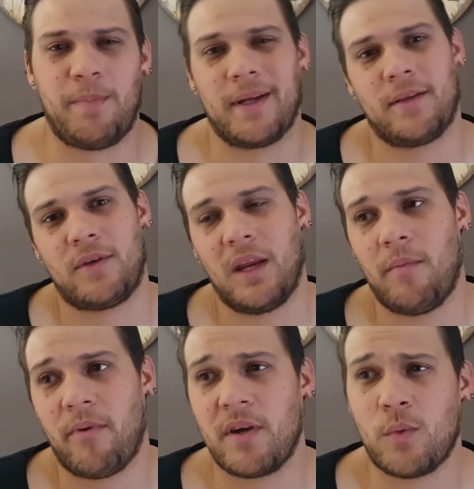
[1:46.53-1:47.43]
But Teddy
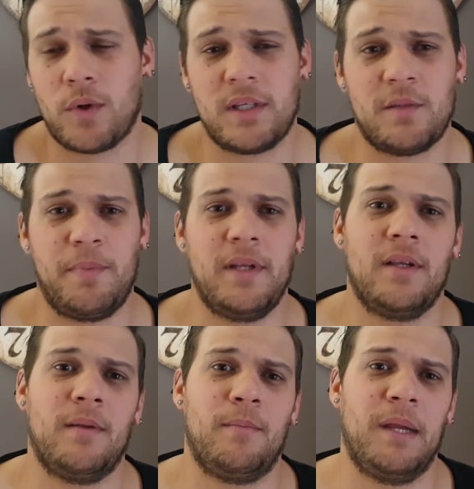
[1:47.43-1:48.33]
Bridgewater has
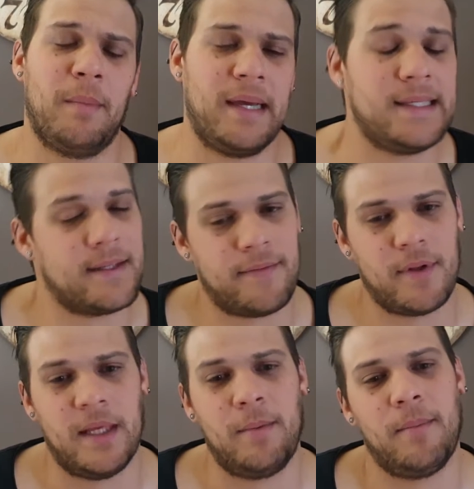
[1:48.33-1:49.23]
been amazing for
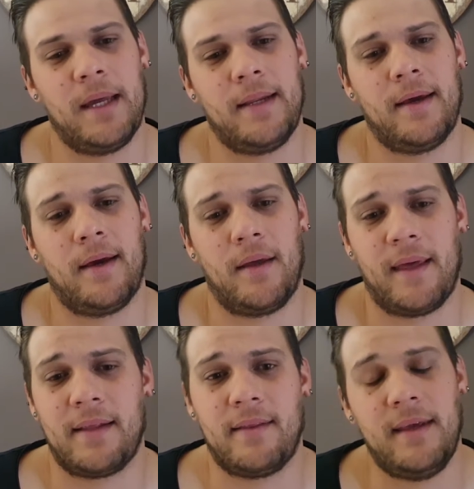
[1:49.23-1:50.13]
them, and
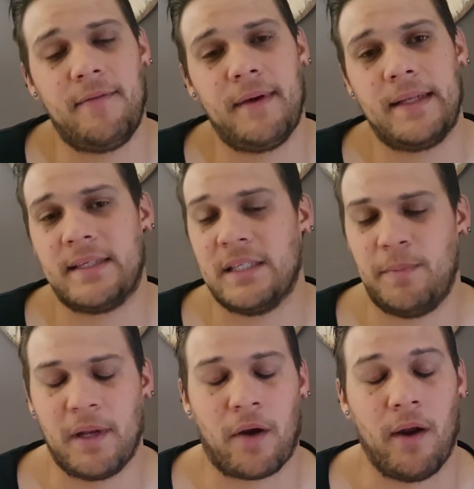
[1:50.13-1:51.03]
that defense has
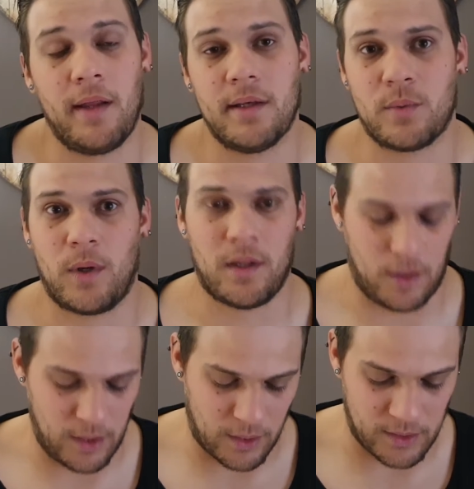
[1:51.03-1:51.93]
been great as well,
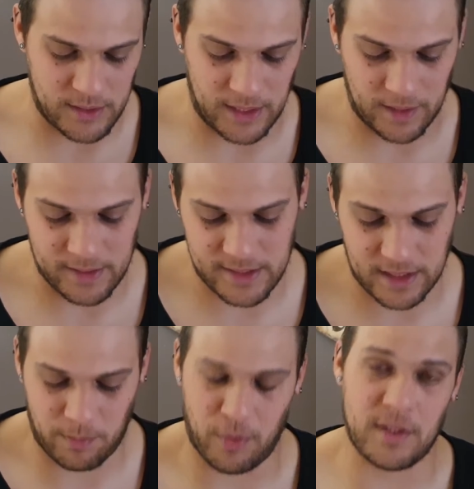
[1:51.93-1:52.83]
only conceding the
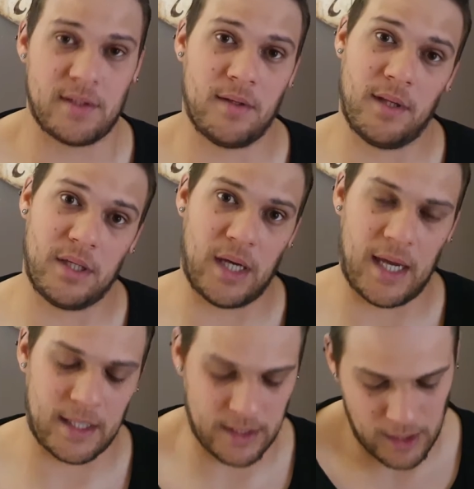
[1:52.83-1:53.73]
6 points to the
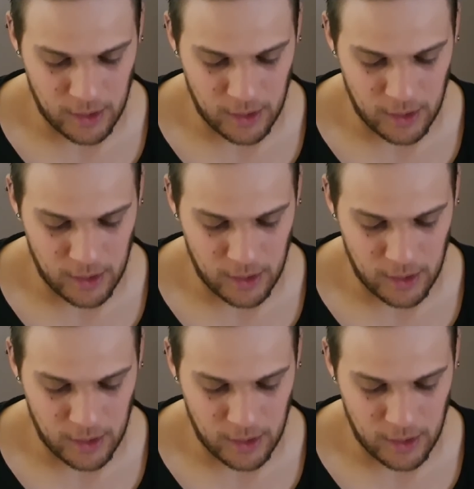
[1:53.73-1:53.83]
Jags,